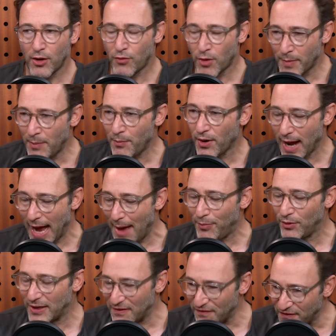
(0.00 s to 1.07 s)
Remember,
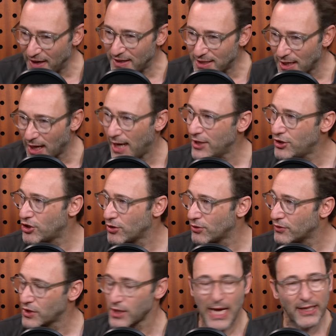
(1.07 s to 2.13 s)
Apple invented
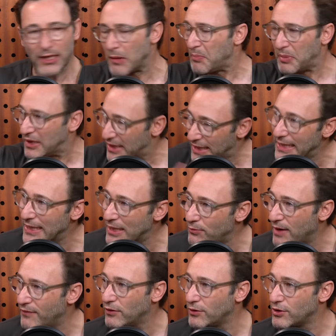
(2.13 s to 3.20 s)
iTunes. That completely
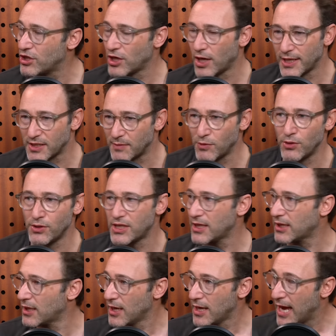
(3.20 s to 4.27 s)
revolutionized
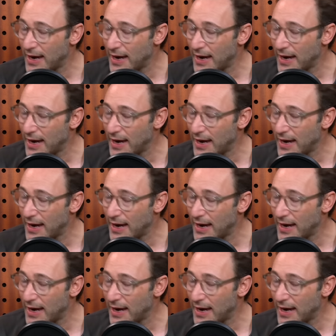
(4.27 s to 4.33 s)
music.